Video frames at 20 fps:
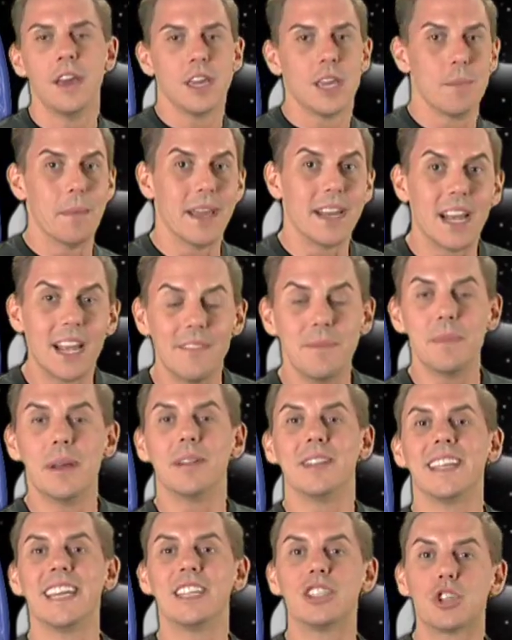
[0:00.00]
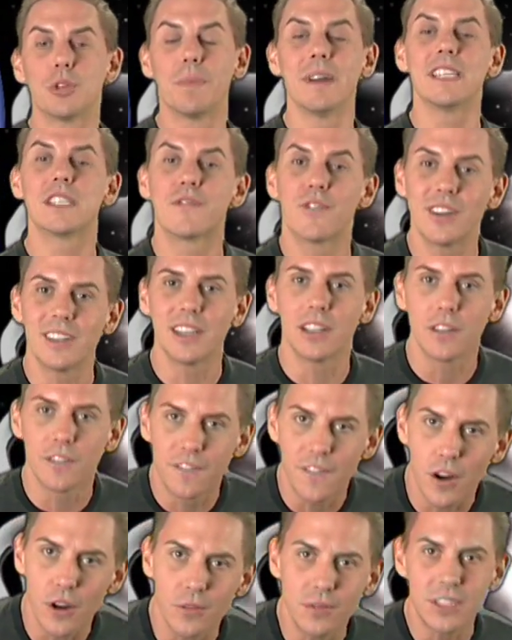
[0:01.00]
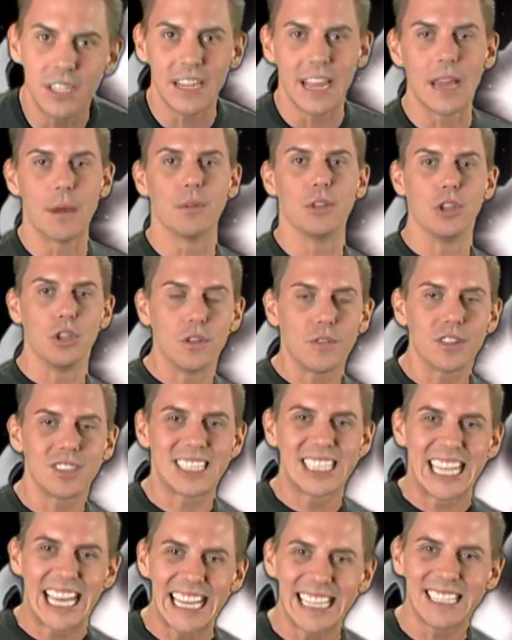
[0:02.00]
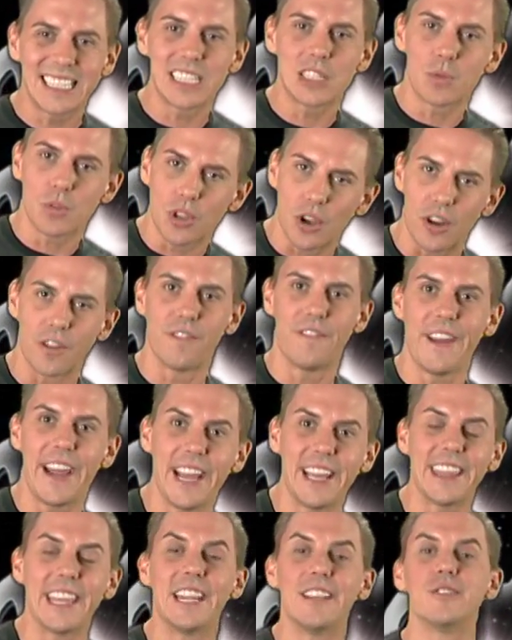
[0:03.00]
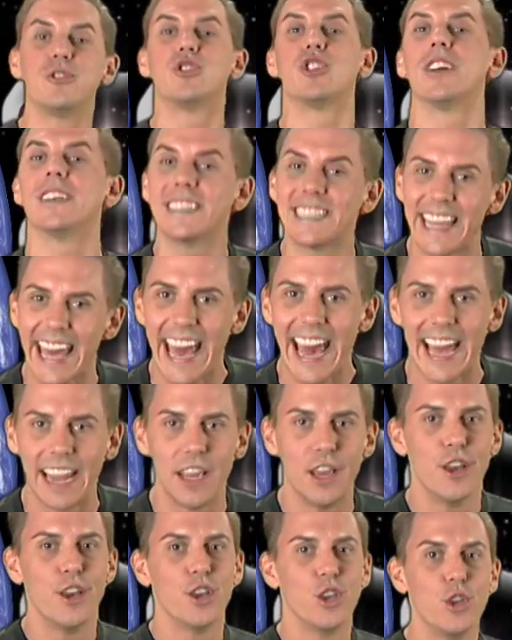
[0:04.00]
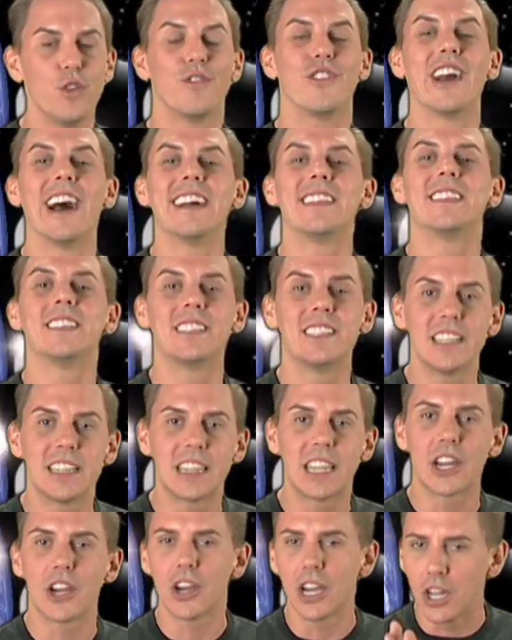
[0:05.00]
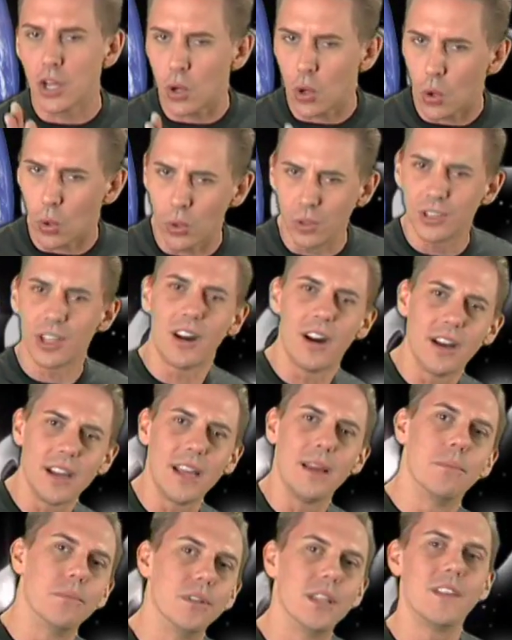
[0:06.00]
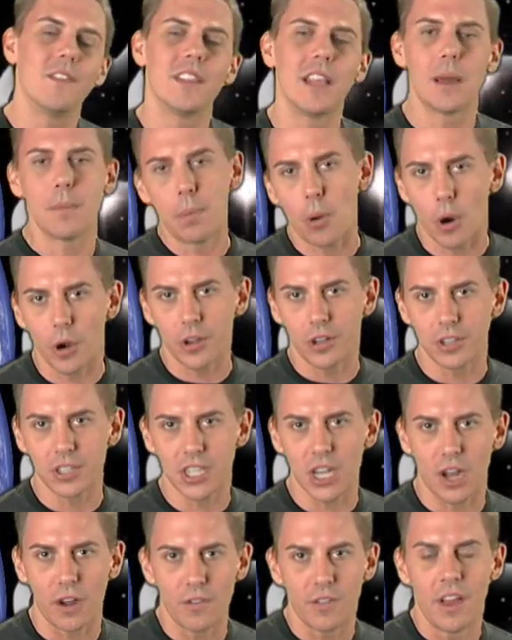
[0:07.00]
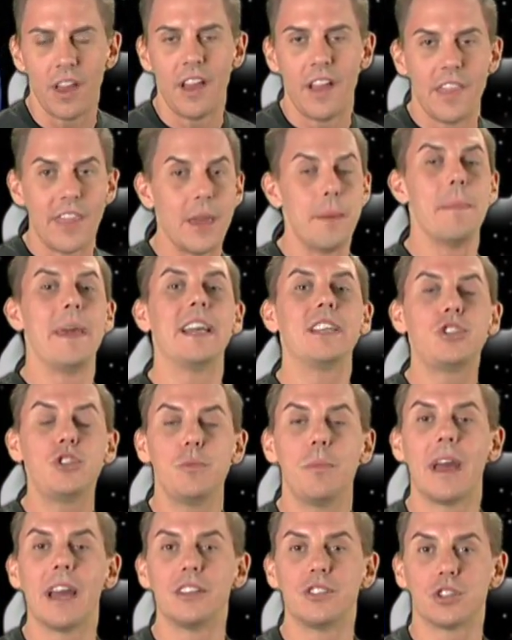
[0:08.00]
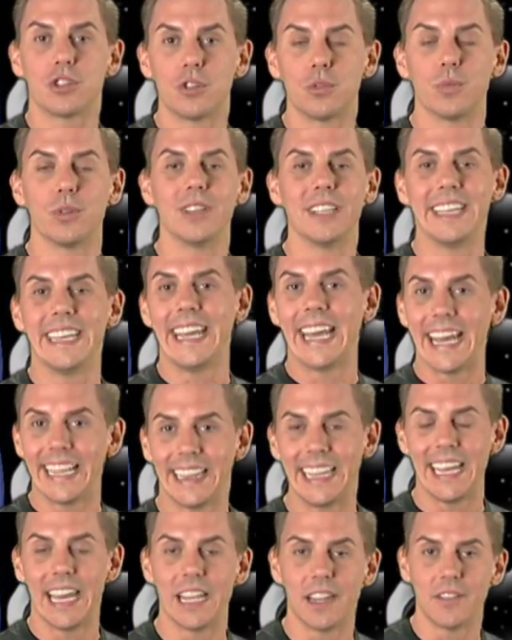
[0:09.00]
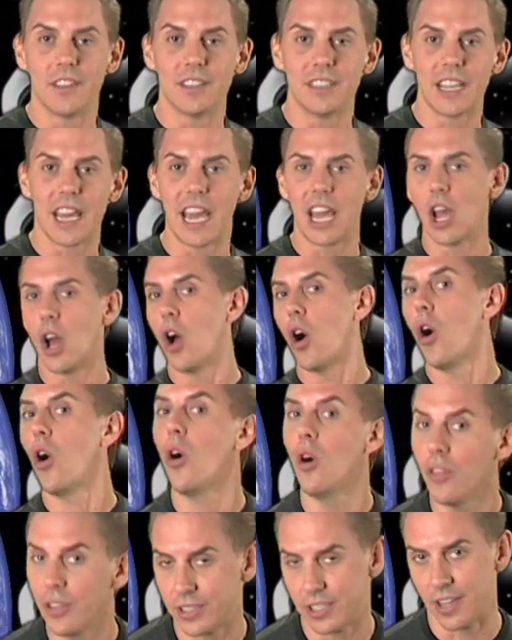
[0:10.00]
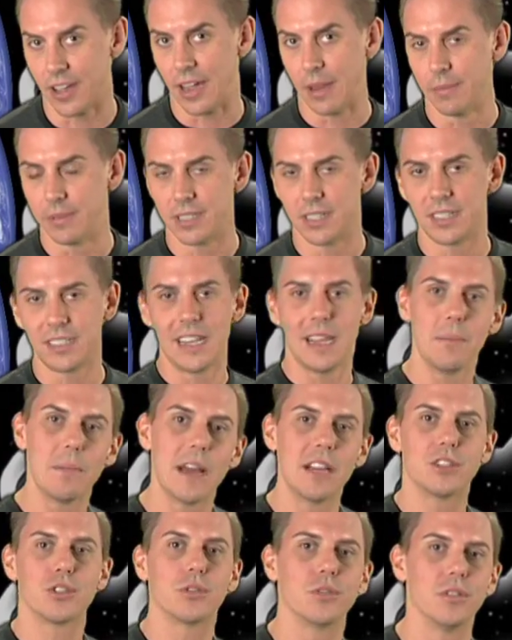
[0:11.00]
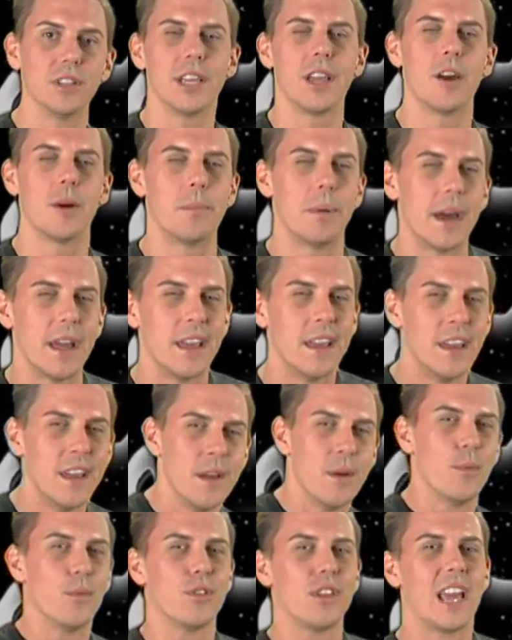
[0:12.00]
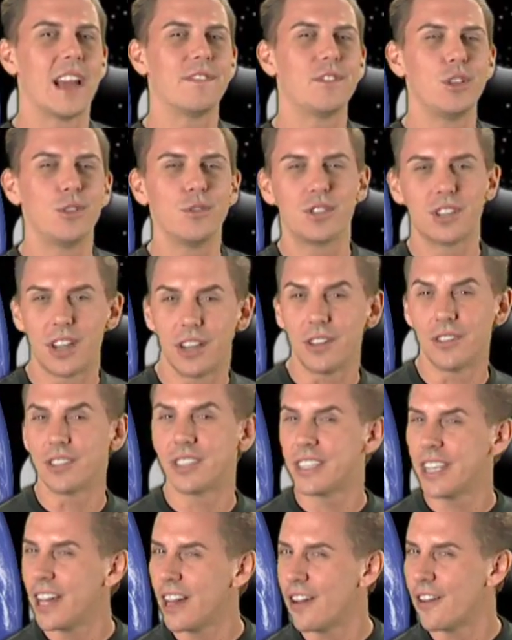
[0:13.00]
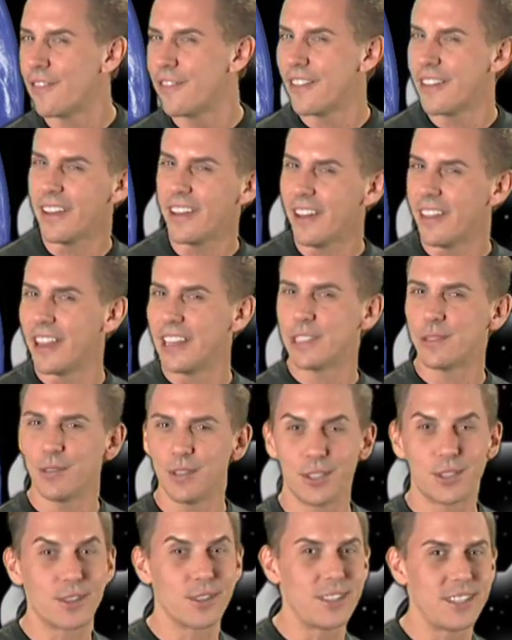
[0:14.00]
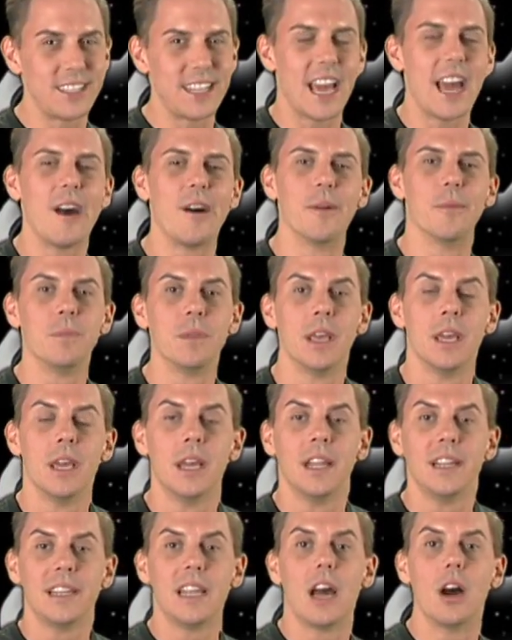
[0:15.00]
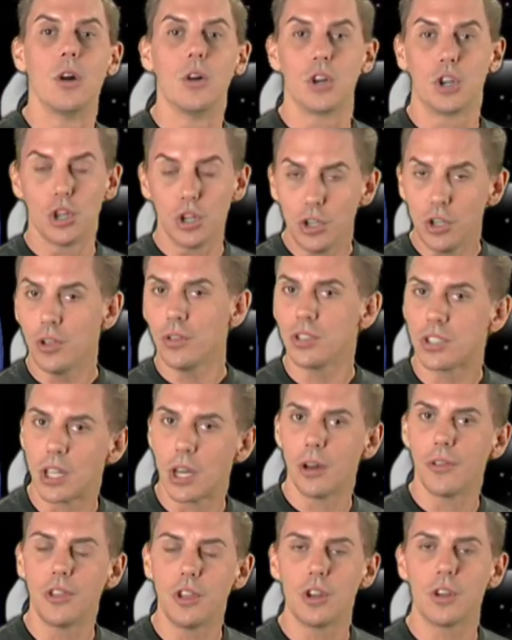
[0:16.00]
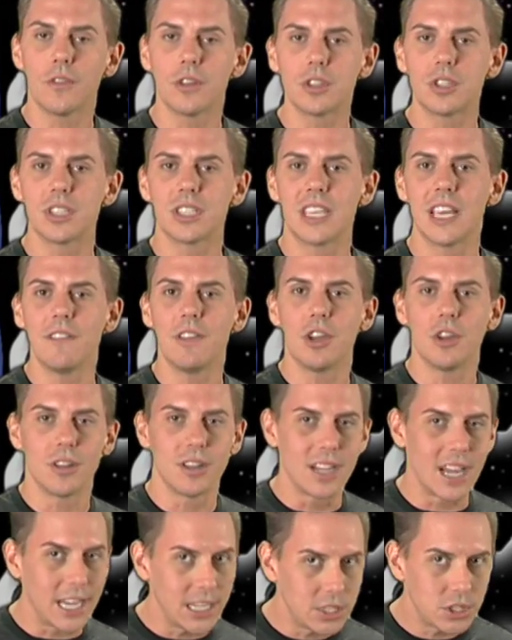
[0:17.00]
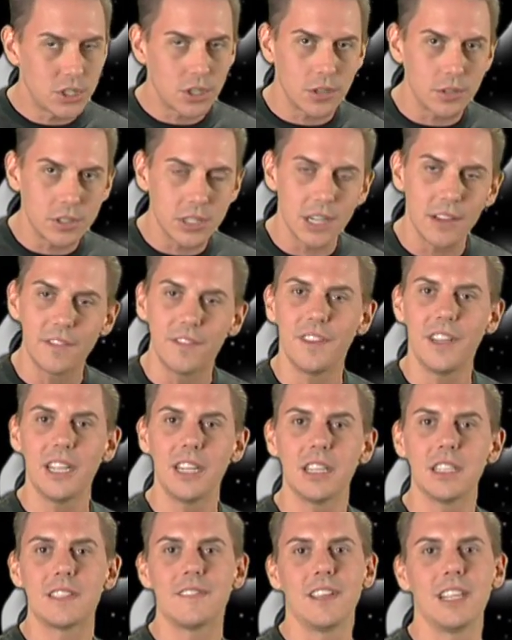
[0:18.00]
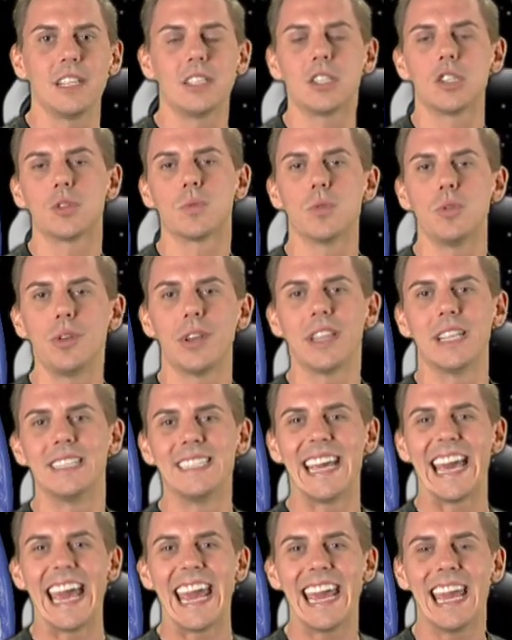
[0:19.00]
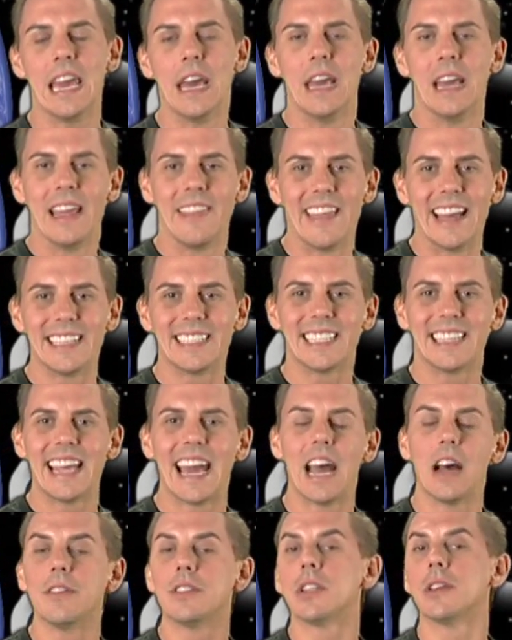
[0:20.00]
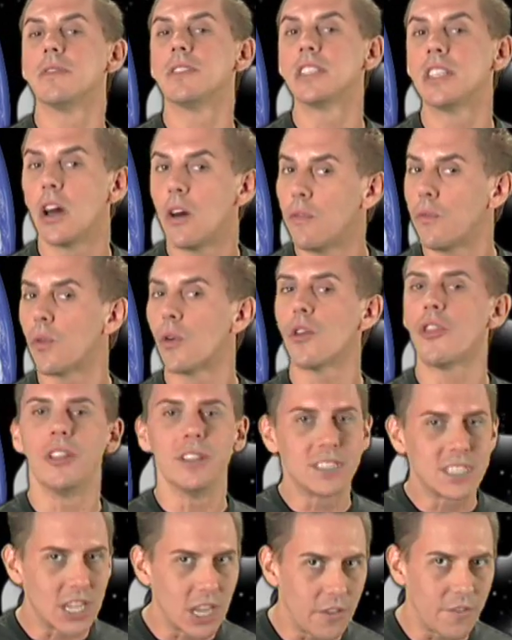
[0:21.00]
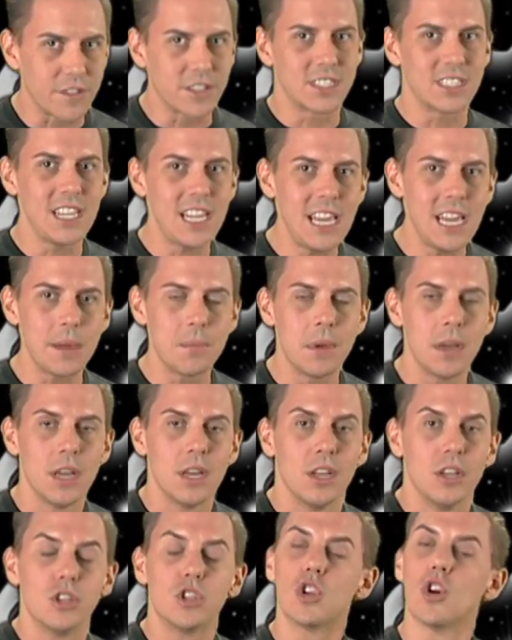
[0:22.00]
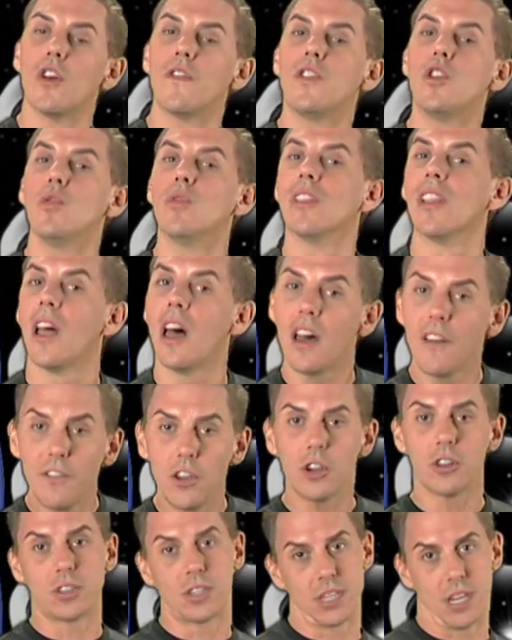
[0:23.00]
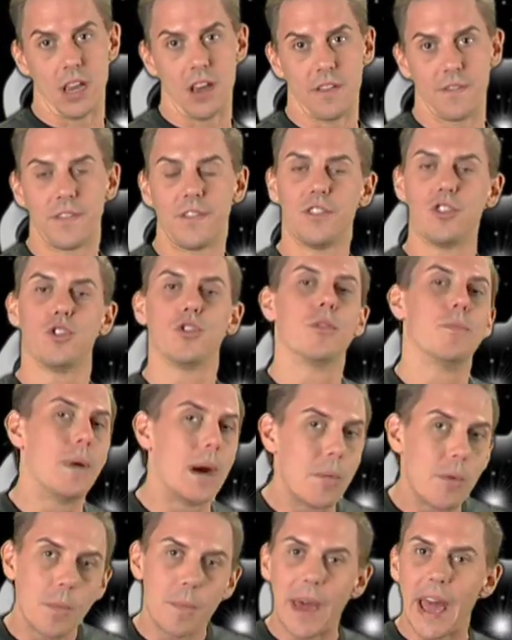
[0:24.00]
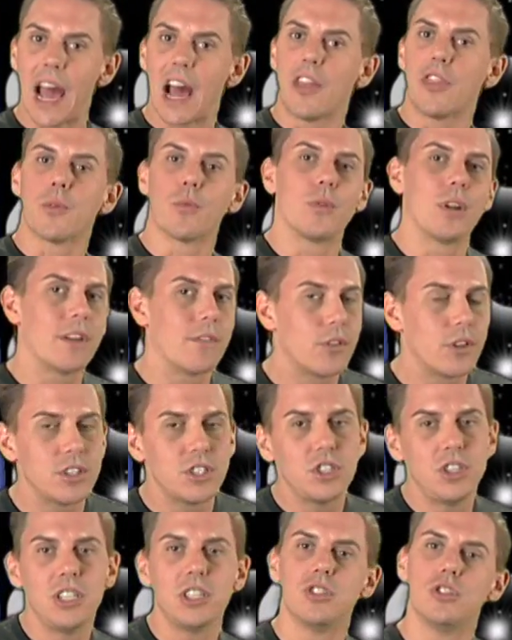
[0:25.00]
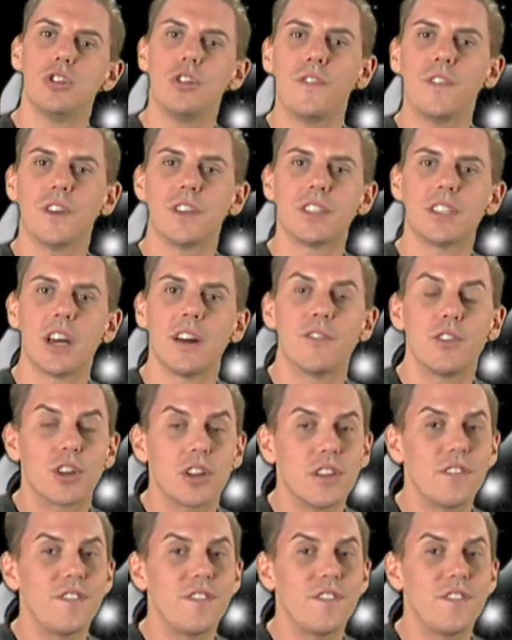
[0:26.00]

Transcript: You may not even be able to get your best friend on the phone today. When the universe tests us with our faith, it is just that. You've got to sit there and hold on and believe in that part of yourself that makes you magical really at the end of the day all the time. It's the same magical Leo, but when you have to use it on yourself, huh, that's when you start to doubt. Now, good news though, the universe is giving you a nice dose of Venus. Venus is ruling the day. That's in the house of self worth and self esteem. So if you love yourself, you do the bubble bath or whatever it is you need to do for yourself, you're going